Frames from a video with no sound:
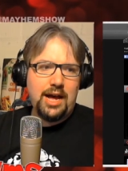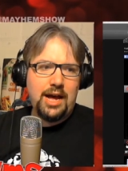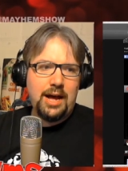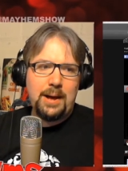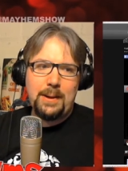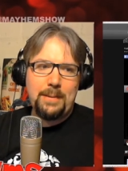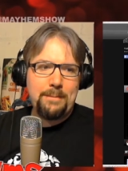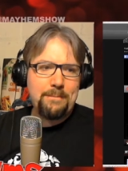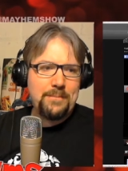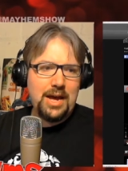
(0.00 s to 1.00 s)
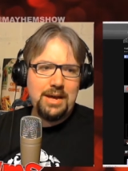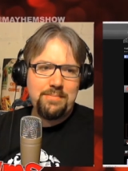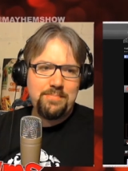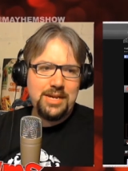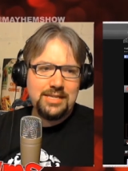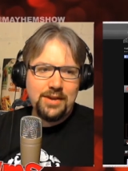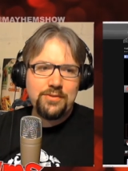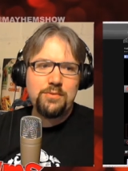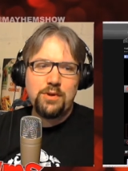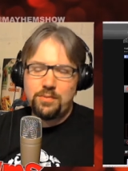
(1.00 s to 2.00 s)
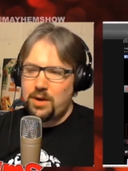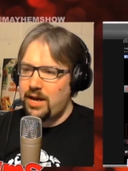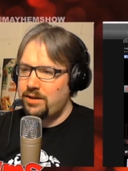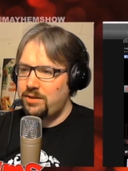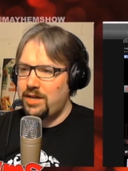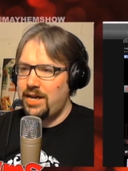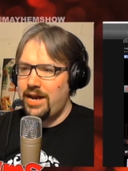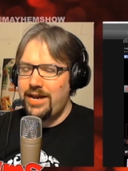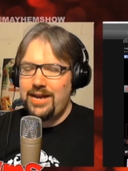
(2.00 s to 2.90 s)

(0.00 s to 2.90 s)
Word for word: Um, I, it definitely worthwhile. I, I,